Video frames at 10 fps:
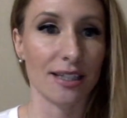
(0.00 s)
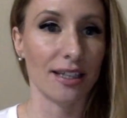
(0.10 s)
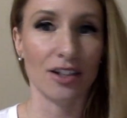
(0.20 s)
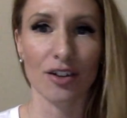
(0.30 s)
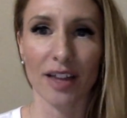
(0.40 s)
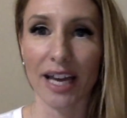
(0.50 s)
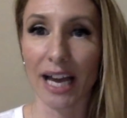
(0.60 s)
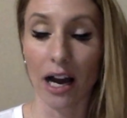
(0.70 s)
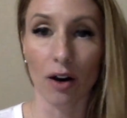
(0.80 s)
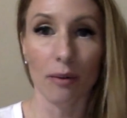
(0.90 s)
and you're like,
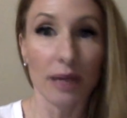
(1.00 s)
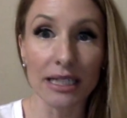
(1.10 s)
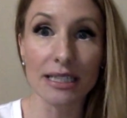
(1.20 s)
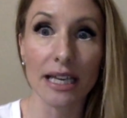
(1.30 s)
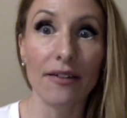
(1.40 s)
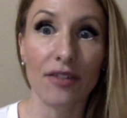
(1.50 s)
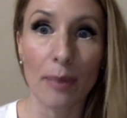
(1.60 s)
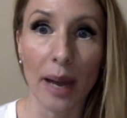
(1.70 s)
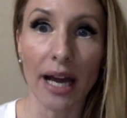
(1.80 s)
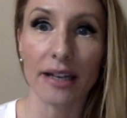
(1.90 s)
how am I going to save the
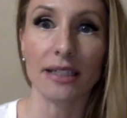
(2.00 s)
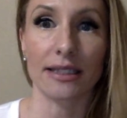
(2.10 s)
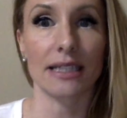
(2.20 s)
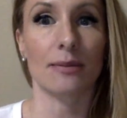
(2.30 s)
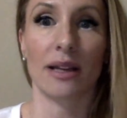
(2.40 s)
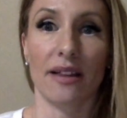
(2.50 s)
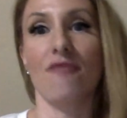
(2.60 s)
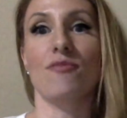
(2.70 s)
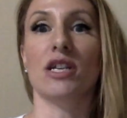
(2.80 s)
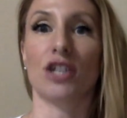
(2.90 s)
pandas? That's my
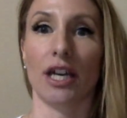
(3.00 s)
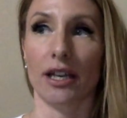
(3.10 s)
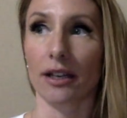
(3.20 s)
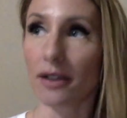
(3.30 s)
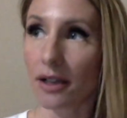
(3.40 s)
life mission.